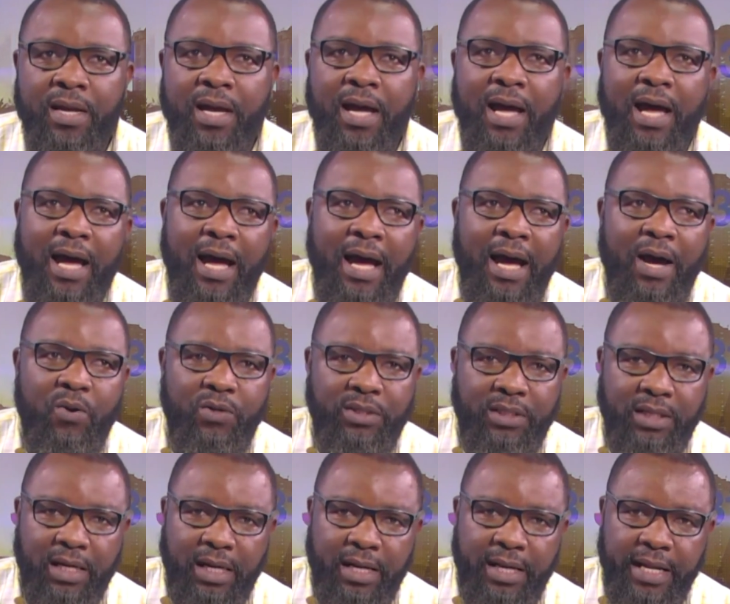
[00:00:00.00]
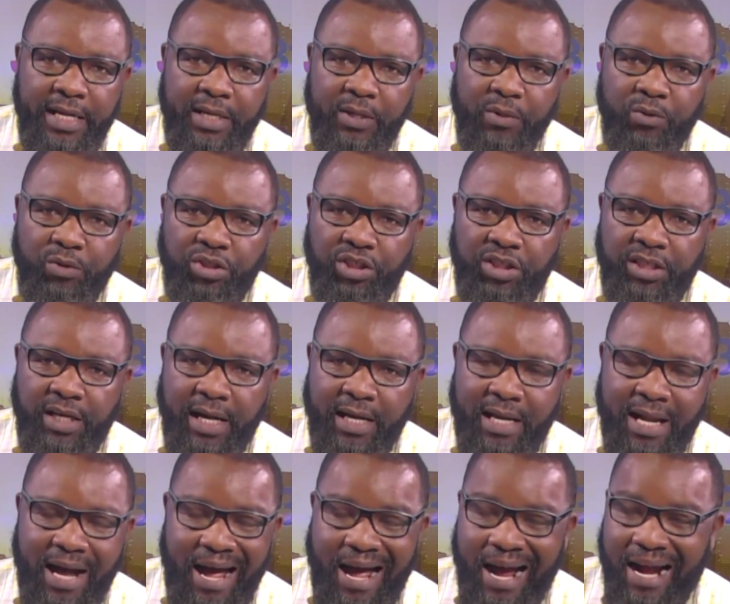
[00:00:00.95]
I hosted a lady who
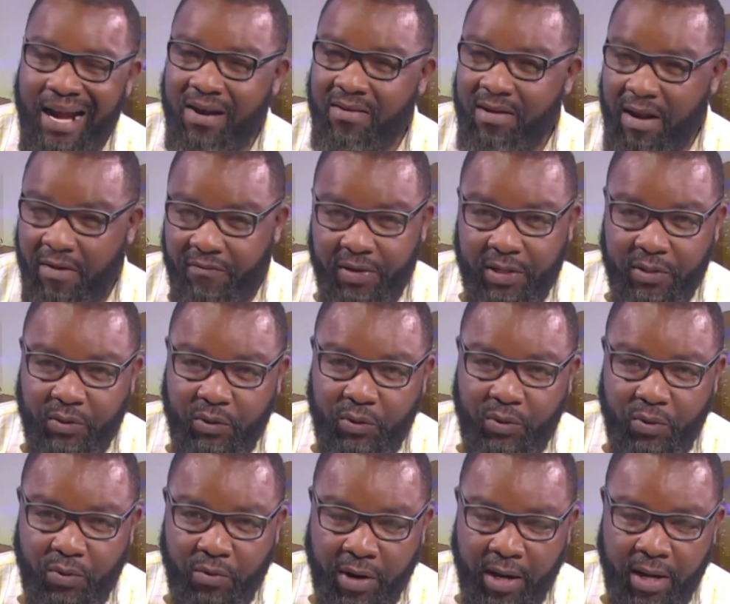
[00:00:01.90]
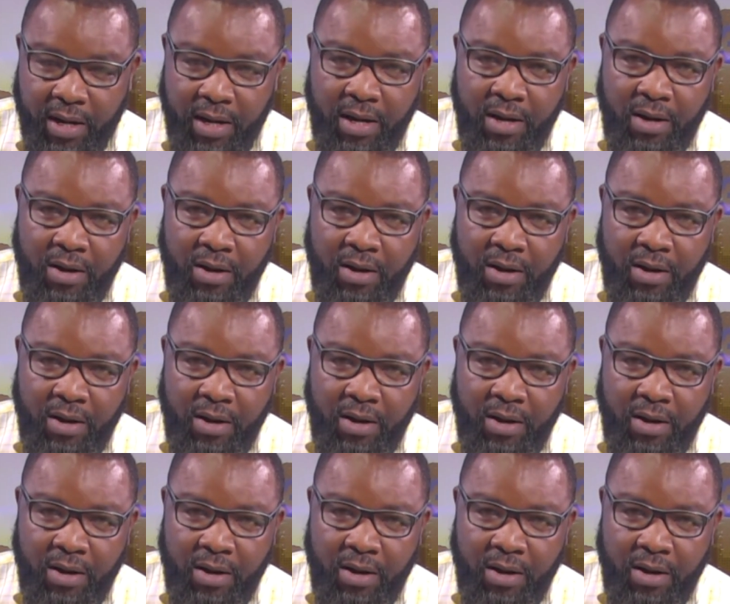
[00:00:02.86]
shared a graphic story